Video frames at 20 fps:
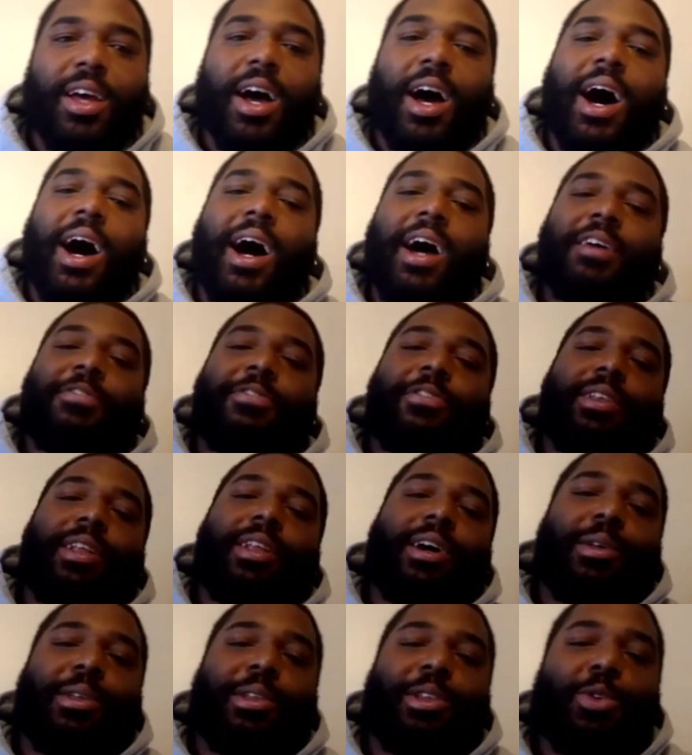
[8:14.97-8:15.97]
I feel
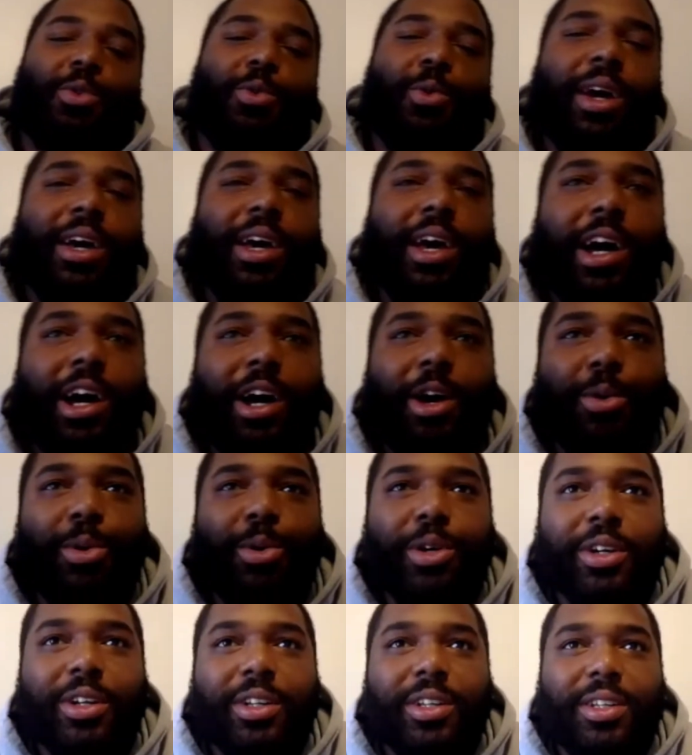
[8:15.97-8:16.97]
like Dwight
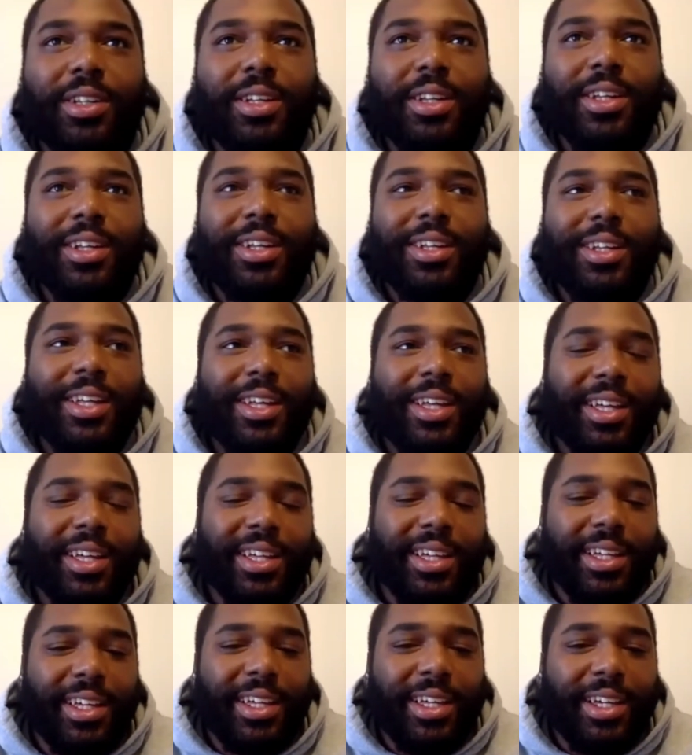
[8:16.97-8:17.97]
Howard
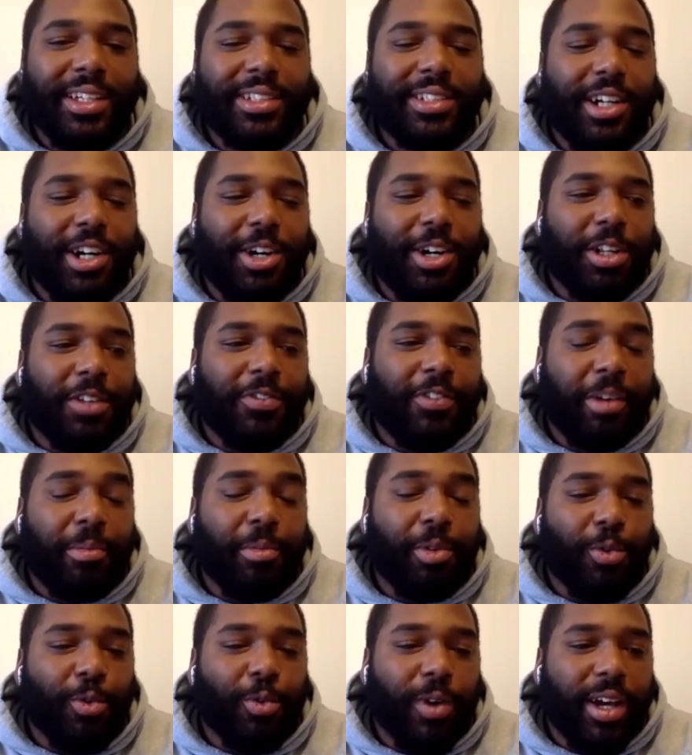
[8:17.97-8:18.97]
is a Hall of
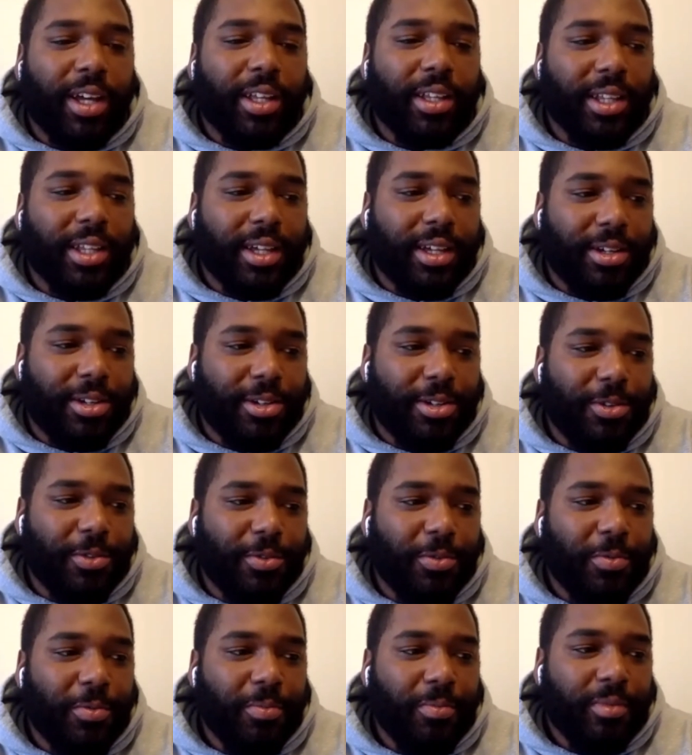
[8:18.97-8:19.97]
Famer right now,
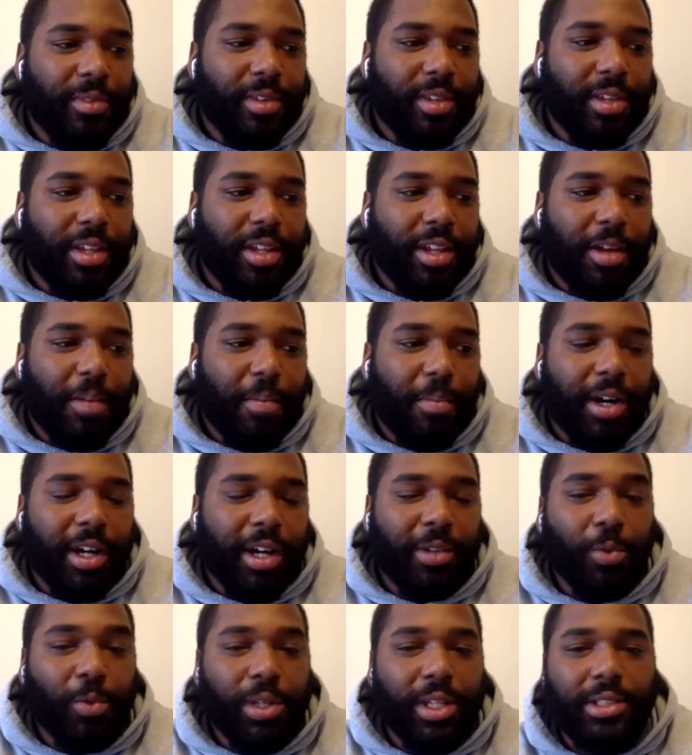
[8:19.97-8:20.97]
but
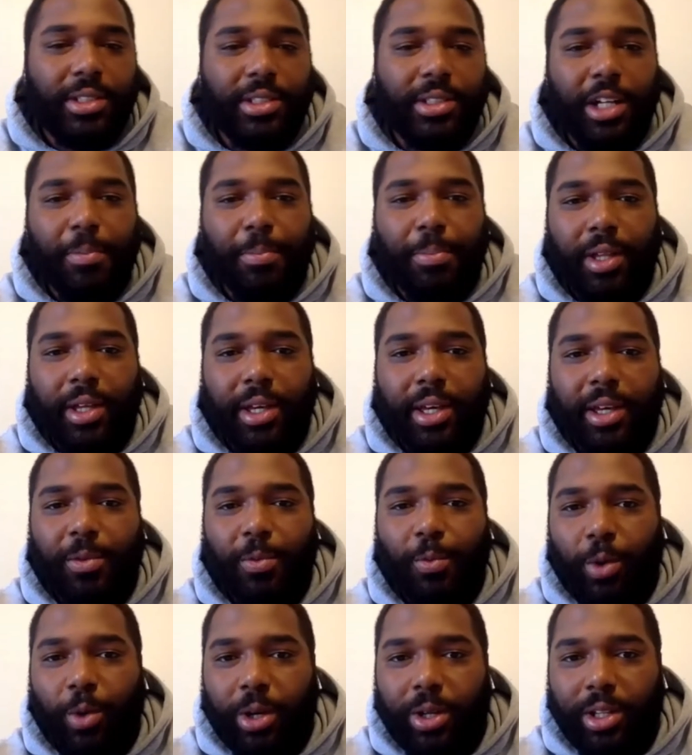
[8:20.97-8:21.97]
when he's done
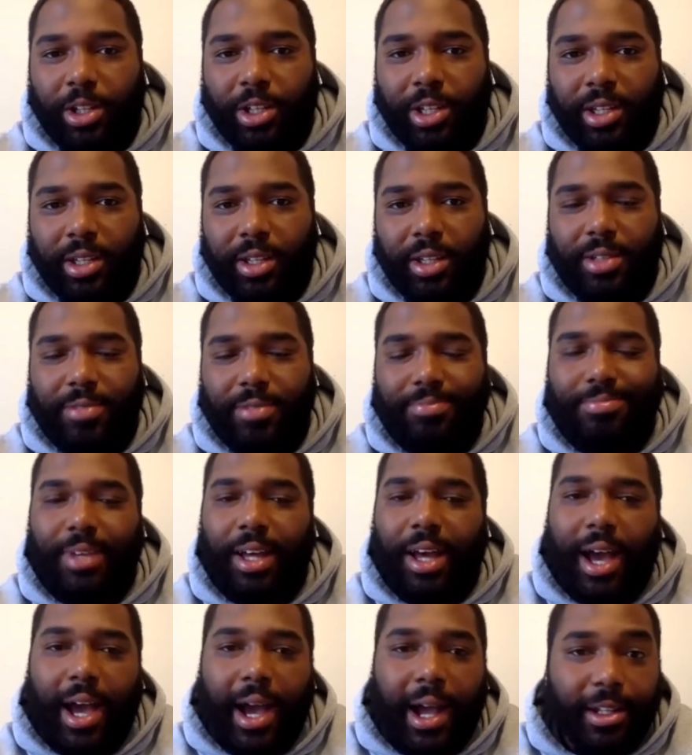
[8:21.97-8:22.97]
playing, really,
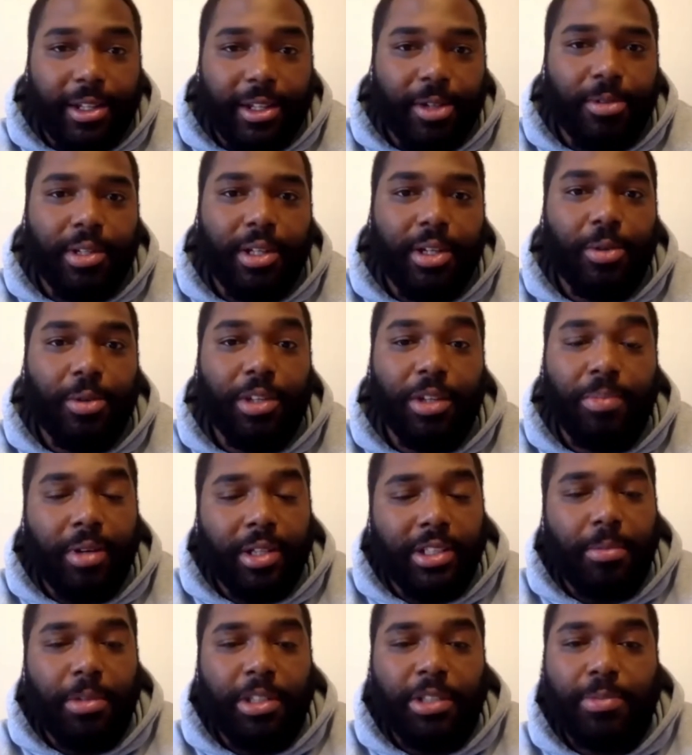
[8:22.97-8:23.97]
I don't know.
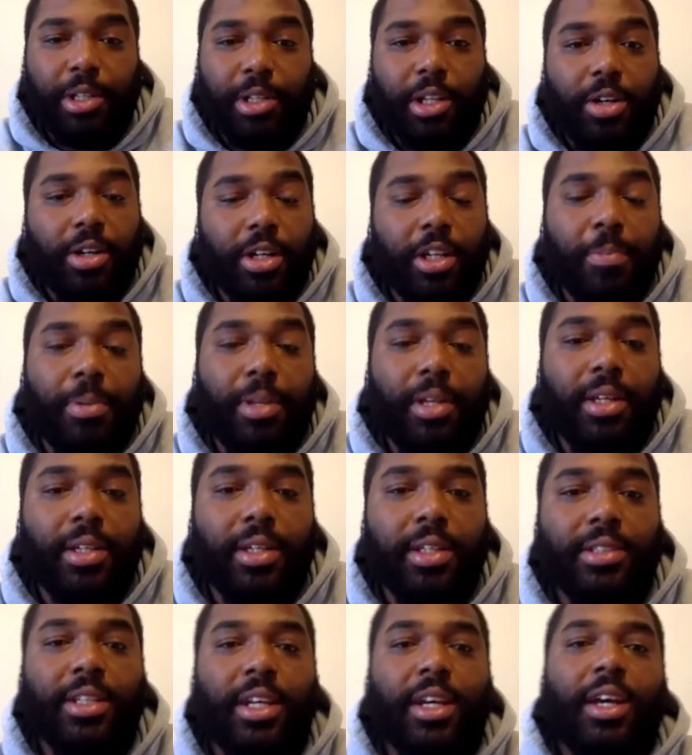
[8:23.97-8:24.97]
Depends how much more longer he
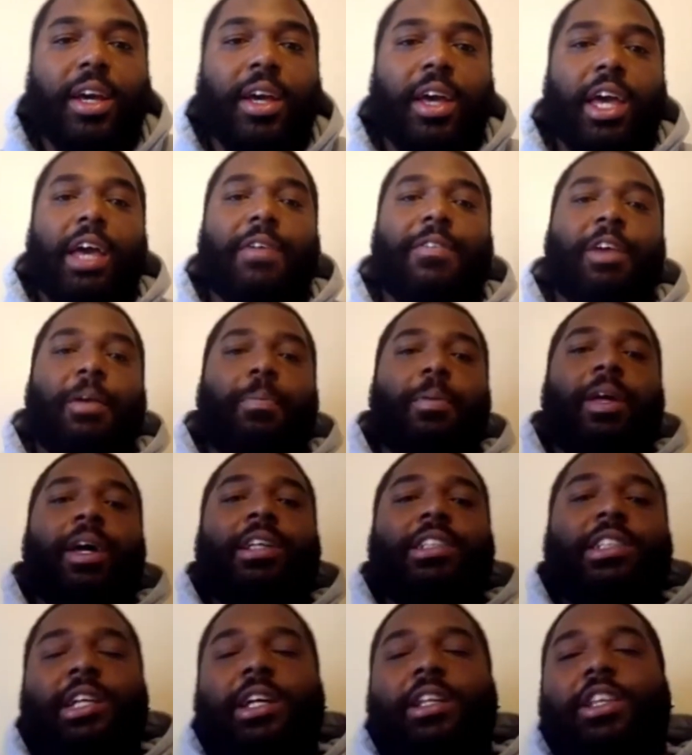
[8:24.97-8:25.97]
plays. If he
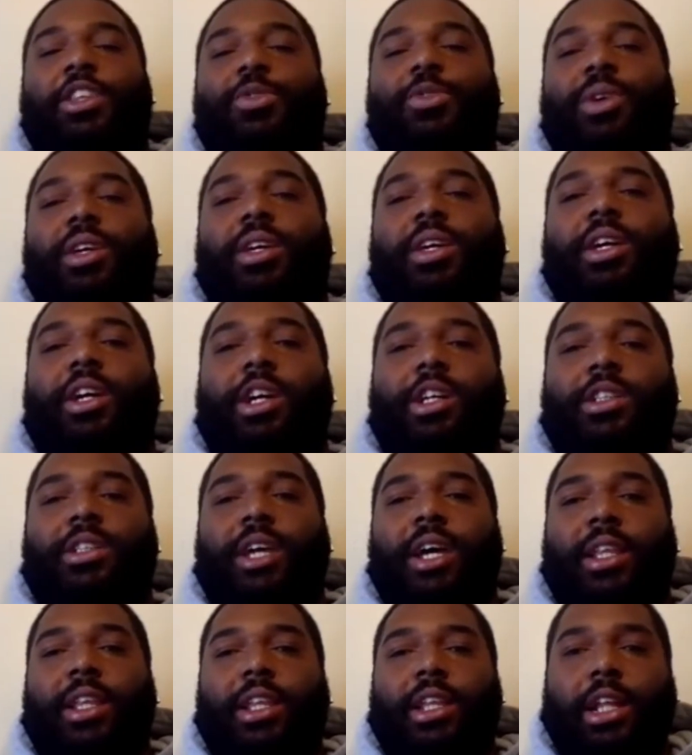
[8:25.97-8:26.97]
plays another 3 years
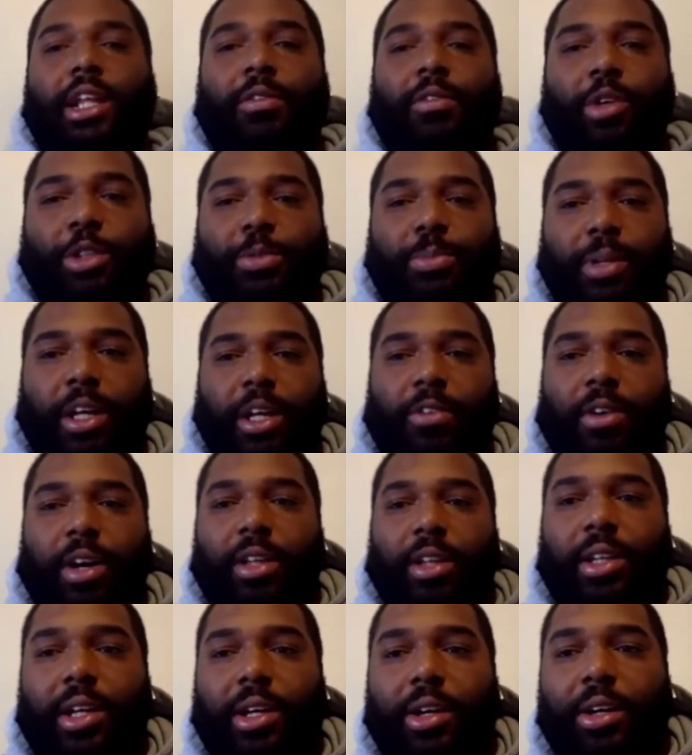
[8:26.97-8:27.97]
at the level he's playing
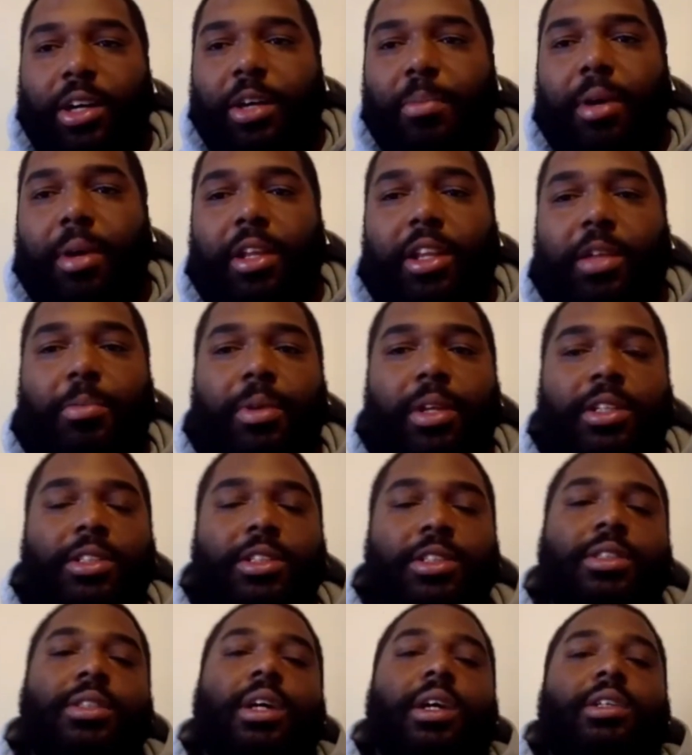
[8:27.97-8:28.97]
right now, he may diminish
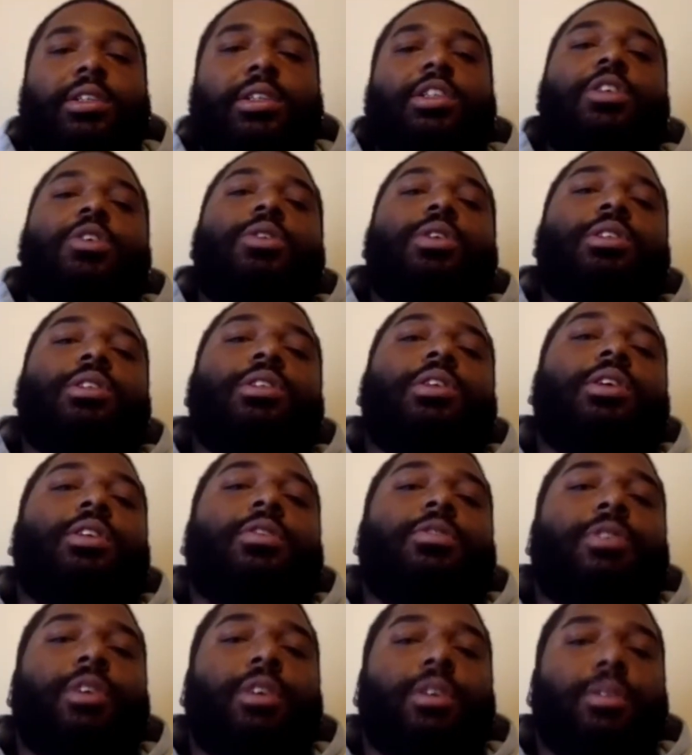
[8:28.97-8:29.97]
his chances of going to the Hall
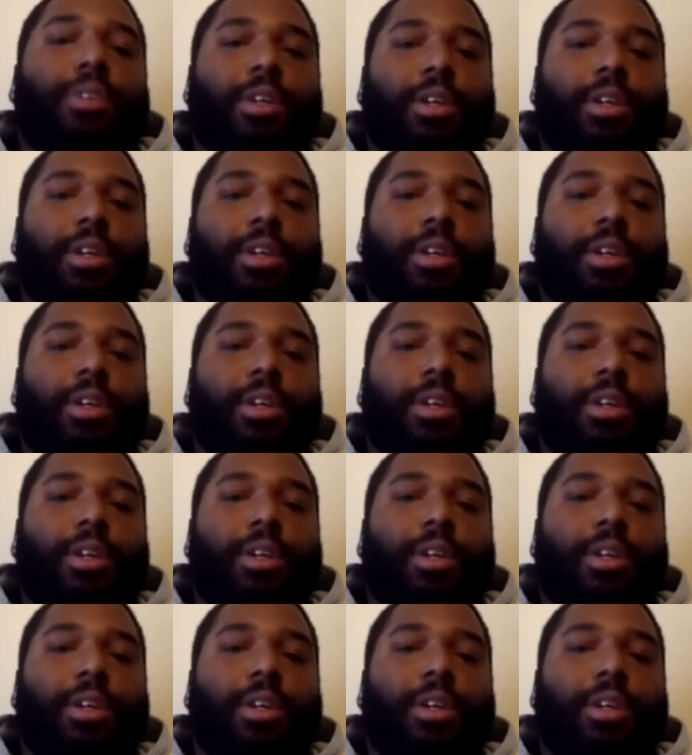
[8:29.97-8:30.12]
of Fame.